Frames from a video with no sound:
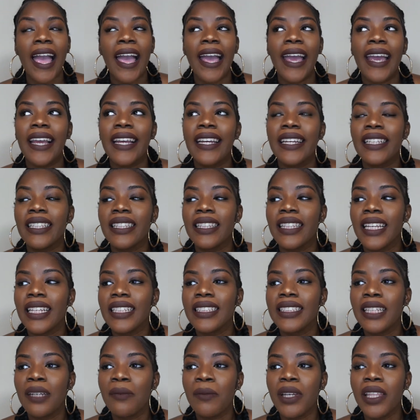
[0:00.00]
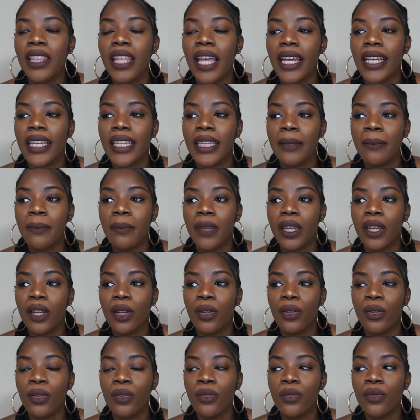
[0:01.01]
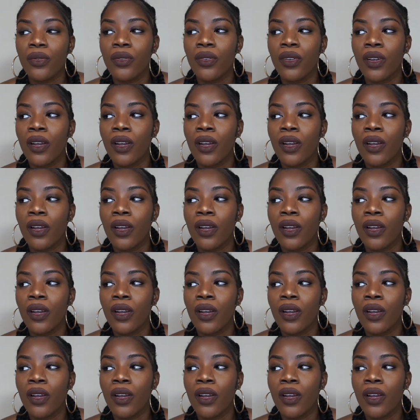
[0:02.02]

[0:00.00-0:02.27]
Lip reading: And they sent me that email